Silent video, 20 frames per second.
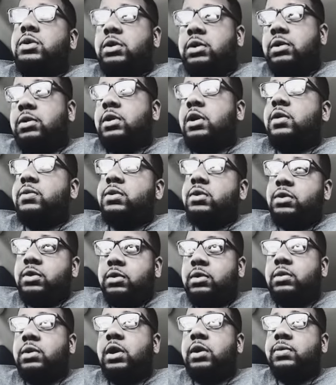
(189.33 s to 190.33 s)
year after
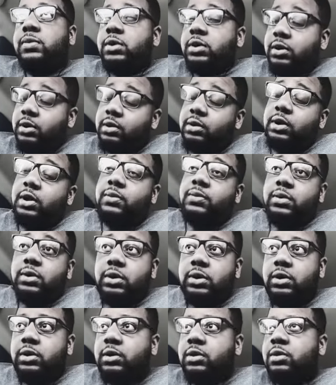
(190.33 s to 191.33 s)
year after year after
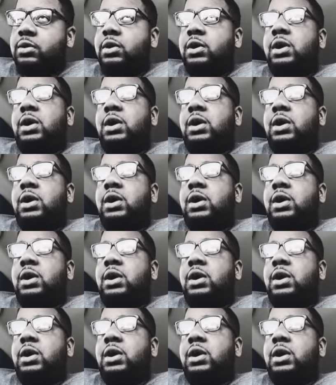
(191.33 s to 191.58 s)
year.